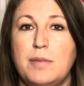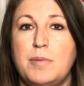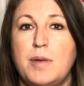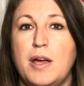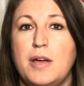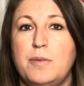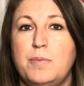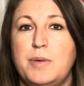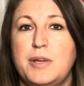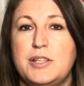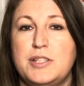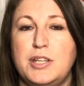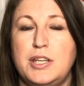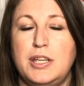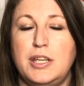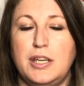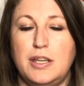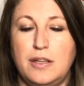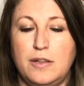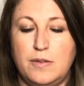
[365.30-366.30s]
hoping to
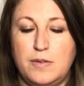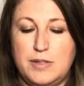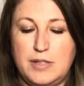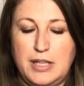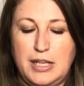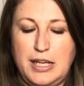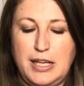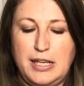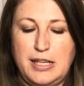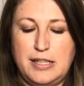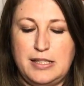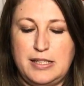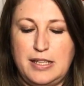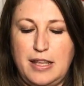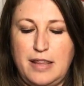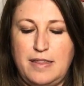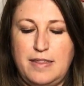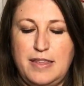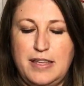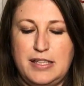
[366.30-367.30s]
use is
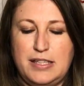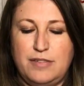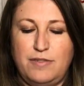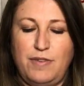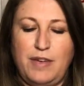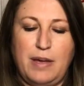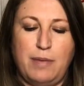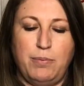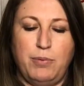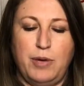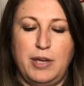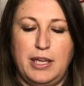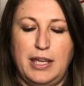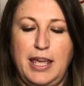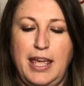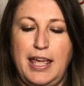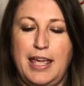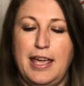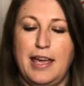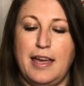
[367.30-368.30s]
this fabric
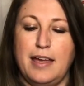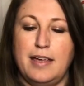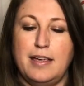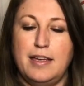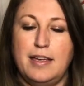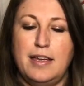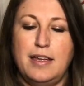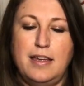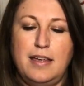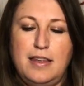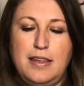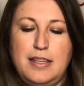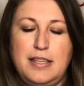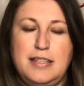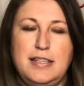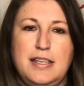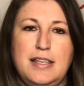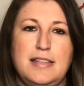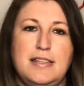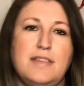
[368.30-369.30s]
here. This
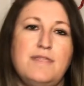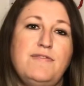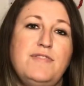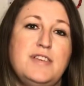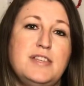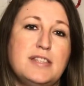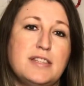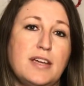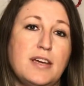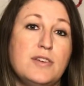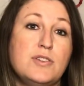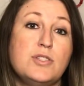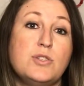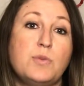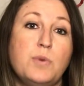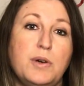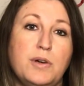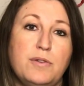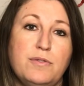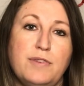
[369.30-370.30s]
is a viscose
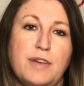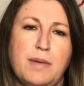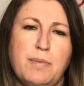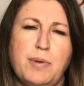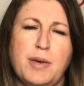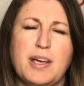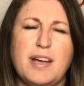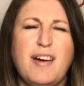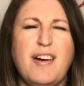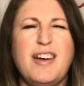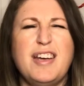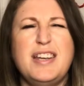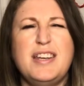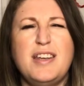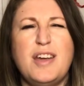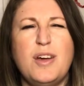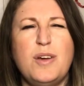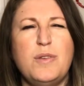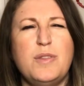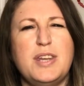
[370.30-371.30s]
twill fabric. I
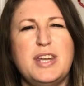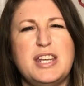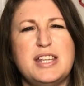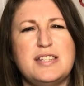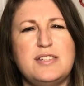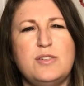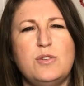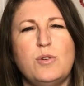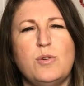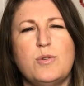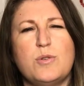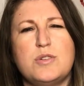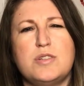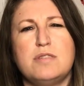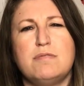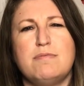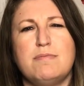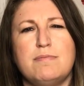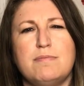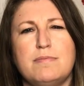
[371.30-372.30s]
know that it's not
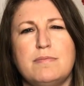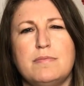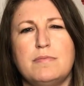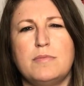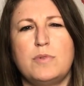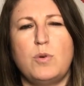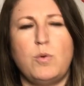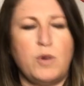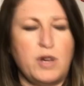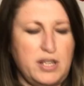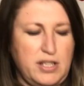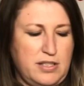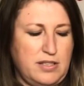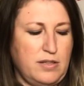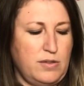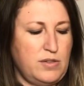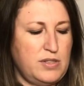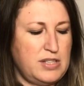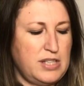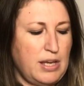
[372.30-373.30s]
quite
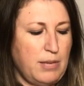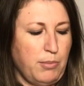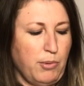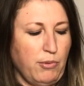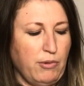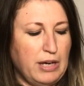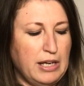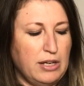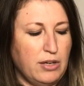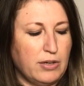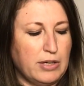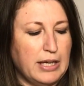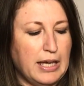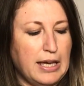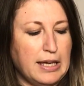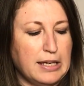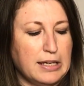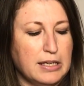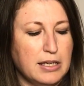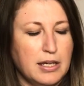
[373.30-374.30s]
so summery
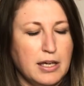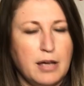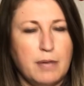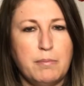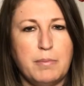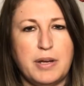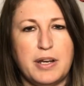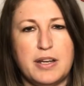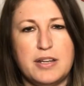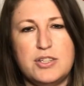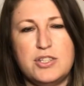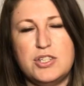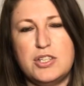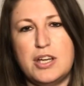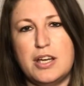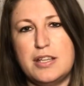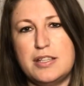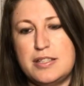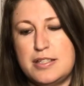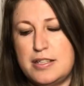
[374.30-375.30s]
looking, but I
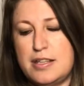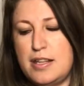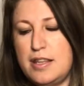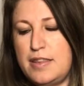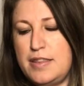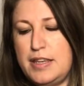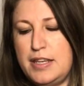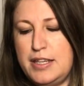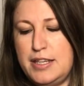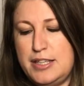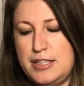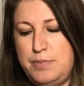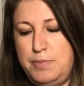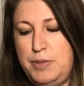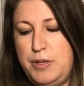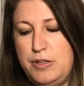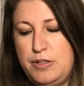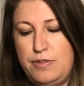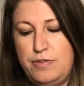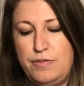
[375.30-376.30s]
just think it's
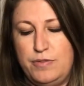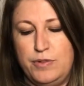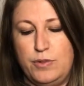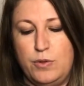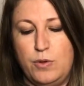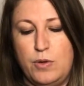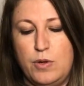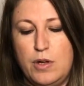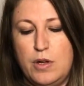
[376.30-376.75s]
beautiful.